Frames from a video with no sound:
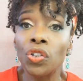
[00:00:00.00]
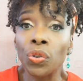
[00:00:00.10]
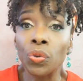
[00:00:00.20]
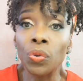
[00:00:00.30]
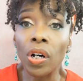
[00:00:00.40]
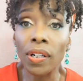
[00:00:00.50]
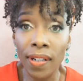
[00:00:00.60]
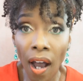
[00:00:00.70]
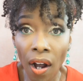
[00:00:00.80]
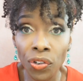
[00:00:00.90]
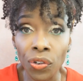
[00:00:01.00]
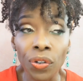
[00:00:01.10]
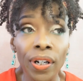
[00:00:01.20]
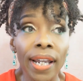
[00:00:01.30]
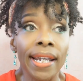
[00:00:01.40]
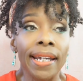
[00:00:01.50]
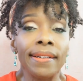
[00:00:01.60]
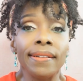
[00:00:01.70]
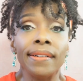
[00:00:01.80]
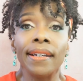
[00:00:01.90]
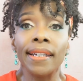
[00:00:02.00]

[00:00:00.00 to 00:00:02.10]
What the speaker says: to a doctor and